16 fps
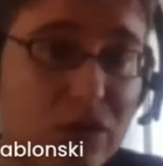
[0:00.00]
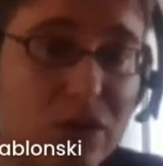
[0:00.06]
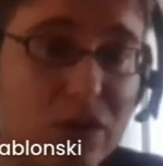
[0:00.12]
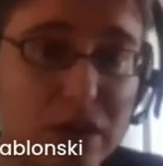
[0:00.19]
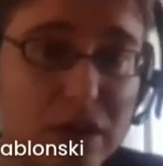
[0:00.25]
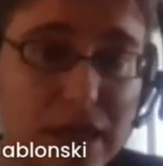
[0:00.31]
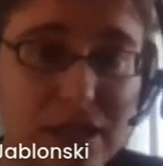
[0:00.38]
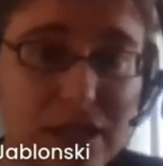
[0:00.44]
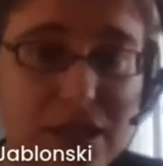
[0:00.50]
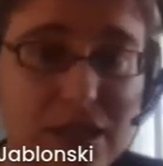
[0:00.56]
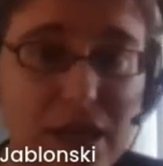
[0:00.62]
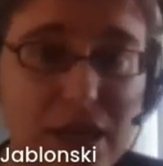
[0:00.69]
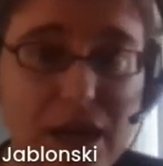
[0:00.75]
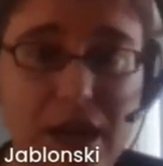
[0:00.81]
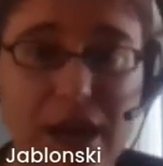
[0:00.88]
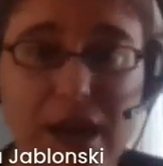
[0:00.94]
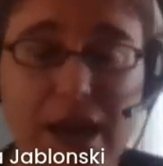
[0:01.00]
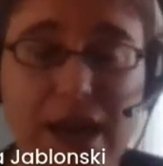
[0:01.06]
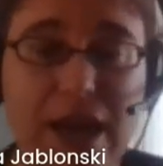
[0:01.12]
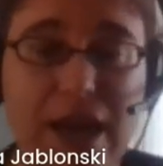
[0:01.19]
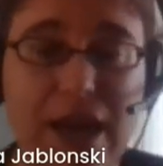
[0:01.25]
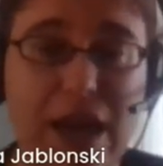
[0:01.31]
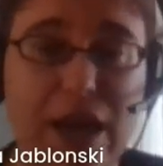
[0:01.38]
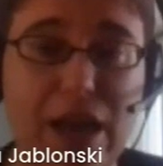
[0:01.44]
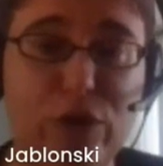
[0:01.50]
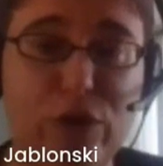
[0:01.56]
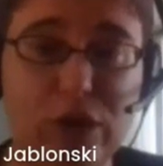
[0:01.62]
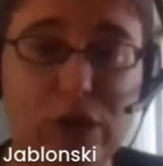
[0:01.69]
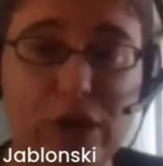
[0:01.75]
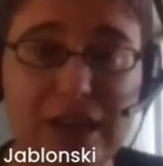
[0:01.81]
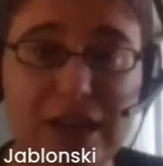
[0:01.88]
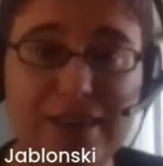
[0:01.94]
a vertical list. If
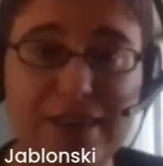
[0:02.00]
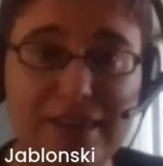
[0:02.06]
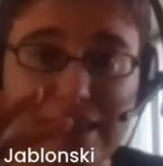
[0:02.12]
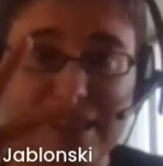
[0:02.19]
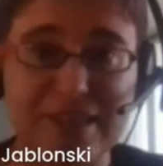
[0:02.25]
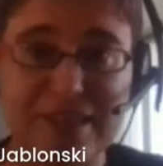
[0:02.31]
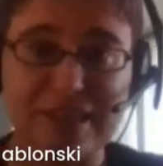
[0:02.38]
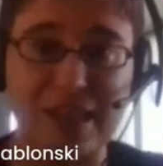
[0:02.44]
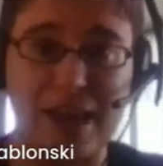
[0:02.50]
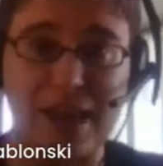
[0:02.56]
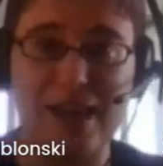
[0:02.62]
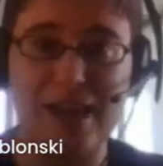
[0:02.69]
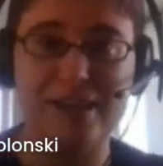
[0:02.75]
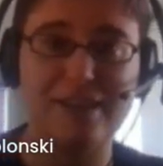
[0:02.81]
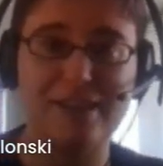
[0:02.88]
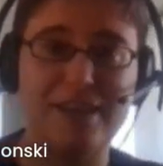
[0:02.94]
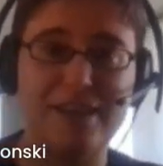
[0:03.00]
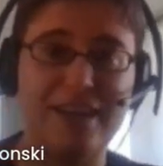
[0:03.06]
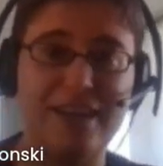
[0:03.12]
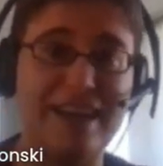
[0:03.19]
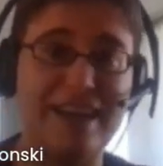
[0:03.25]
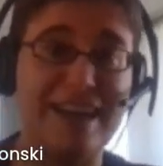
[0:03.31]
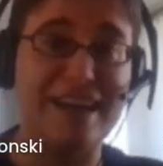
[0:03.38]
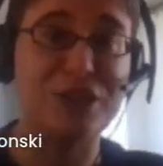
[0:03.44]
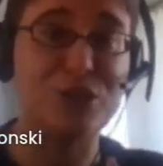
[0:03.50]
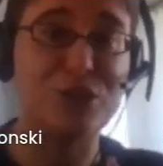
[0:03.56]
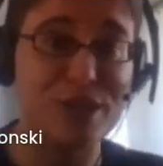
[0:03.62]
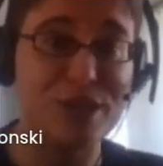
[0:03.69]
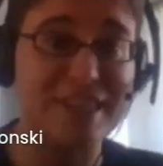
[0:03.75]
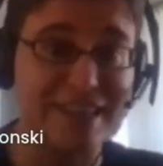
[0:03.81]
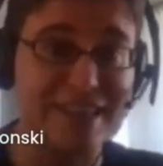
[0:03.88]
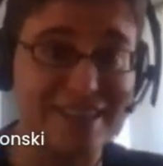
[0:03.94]
you look at this slide, it has
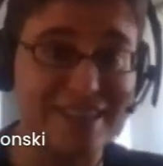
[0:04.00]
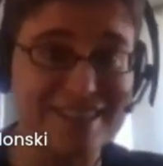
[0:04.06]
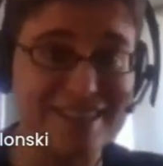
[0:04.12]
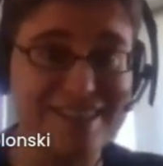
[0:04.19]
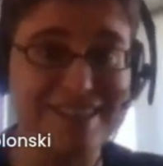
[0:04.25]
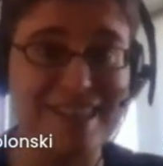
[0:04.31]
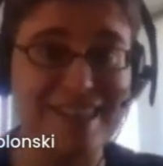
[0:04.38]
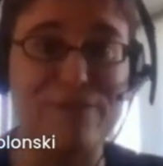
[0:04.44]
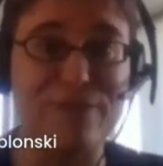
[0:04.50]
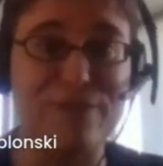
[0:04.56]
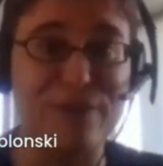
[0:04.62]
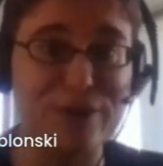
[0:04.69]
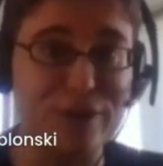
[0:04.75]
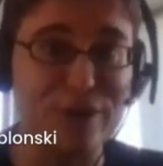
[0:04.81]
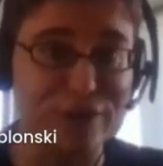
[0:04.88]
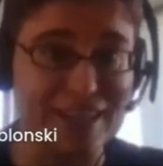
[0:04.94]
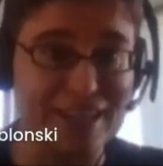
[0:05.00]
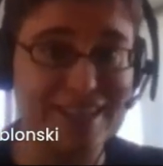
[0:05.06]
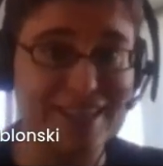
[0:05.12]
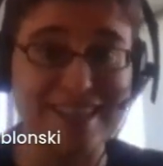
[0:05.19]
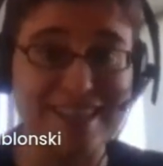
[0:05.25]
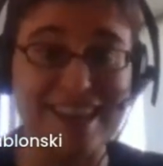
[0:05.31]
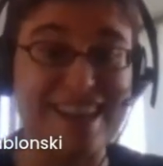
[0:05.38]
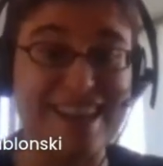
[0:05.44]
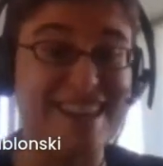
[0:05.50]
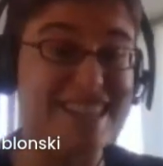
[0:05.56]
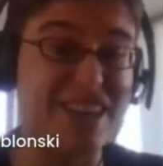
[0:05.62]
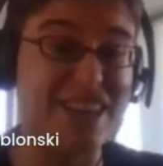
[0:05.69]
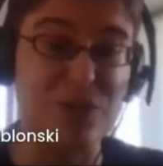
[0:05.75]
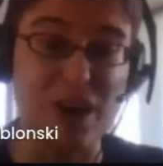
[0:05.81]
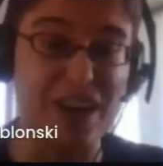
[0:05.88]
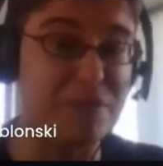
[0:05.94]
short sentences and vertical lists. It is
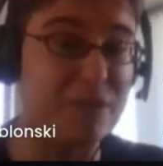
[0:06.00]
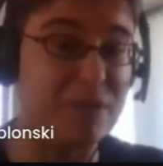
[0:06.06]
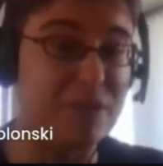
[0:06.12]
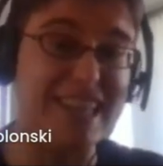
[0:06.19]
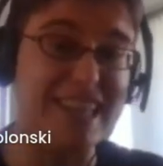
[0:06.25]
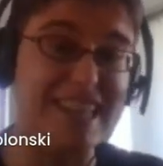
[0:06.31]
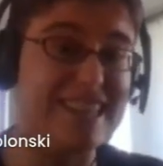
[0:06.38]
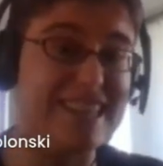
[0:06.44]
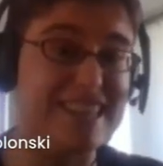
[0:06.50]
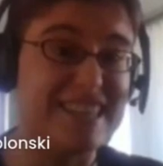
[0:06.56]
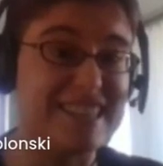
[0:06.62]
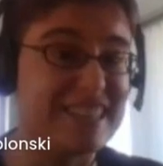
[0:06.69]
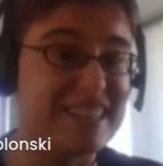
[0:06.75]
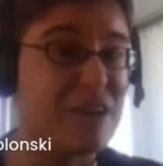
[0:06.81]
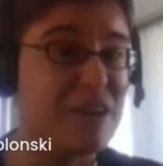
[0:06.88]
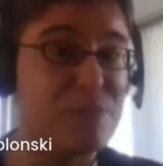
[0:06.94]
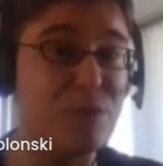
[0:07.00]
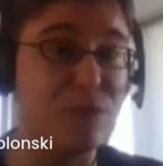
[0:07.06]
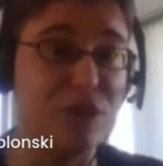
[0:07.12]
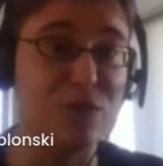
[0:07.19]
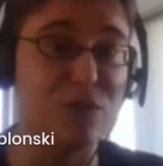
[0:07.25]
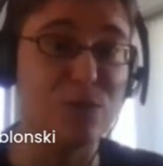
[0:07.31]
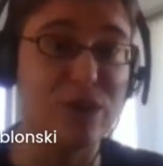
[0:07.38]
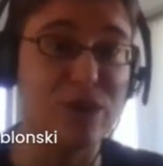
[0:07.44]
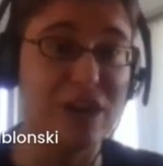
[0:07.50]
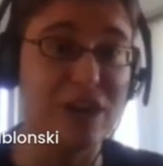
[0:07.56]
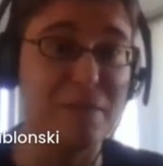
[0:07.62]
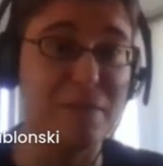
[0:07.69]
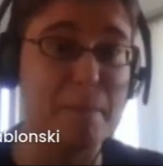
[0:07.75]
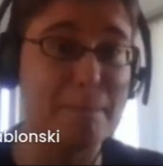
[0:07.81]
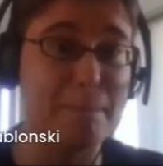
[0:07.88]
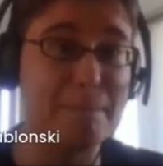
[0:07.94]
incredibly easy to skim. You can read
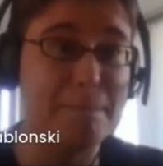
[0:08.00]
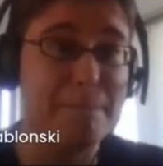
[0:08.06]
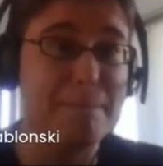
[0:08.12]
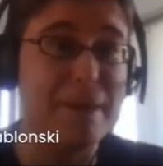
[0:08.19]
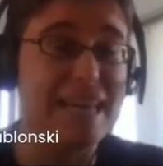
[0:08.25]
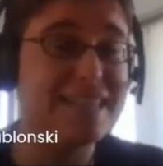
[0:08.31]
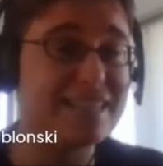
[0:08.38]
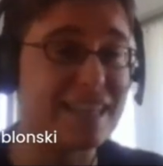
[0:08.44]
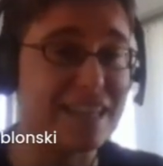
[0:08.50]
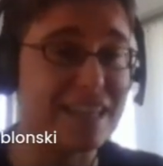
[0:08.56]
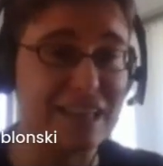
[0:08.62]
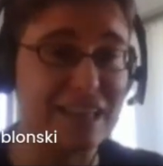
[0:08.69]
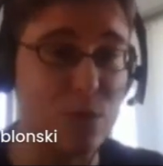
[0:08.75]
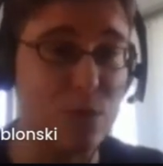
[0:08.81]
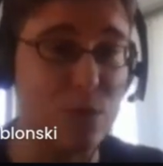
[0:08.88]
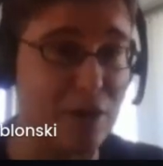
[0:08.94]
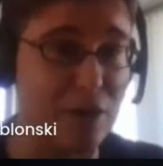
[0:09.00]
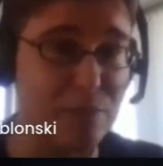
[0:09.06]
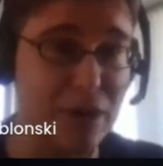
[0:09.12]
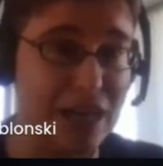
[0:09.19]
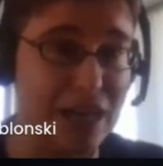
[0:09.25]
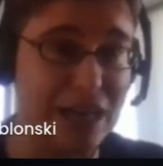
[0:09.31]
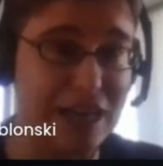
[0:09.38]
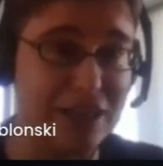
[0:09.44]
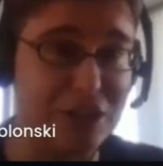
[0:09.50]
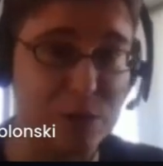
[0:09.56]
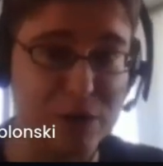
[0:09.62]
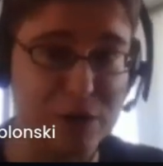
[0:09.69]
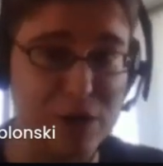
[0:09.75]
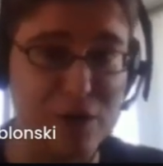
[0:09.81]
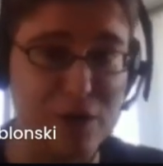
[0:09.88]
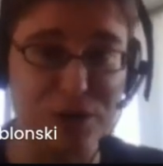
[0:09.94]
it basically without meaning
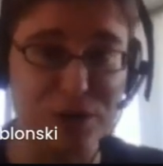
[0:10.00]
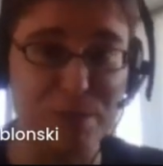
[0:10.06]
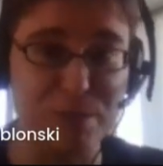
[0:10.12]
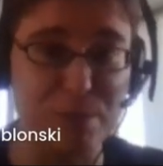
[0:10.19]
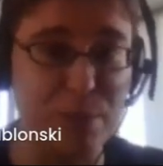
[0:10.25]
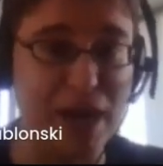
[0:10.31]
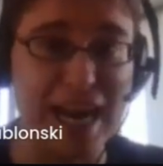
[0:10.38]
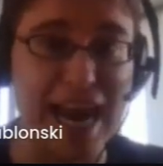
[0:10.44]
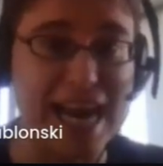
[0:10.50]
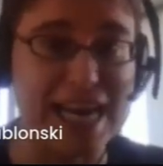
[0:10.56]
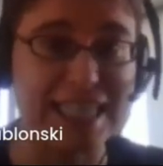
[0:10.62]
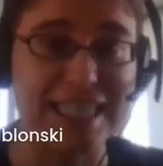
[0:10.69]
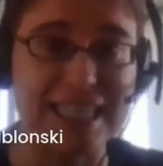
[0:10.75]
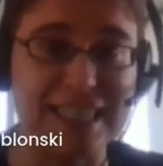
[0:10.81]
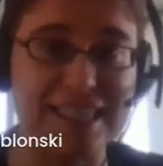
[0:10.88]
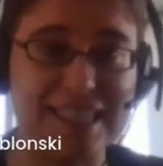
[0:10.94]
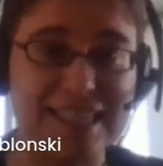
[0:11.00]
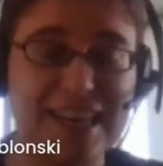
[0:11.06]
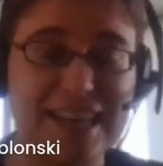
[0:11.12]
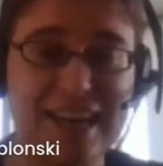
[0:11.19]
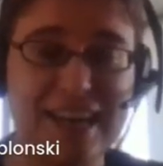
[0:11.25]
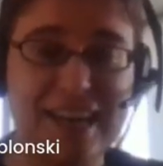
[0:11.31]
to at all, just by accident.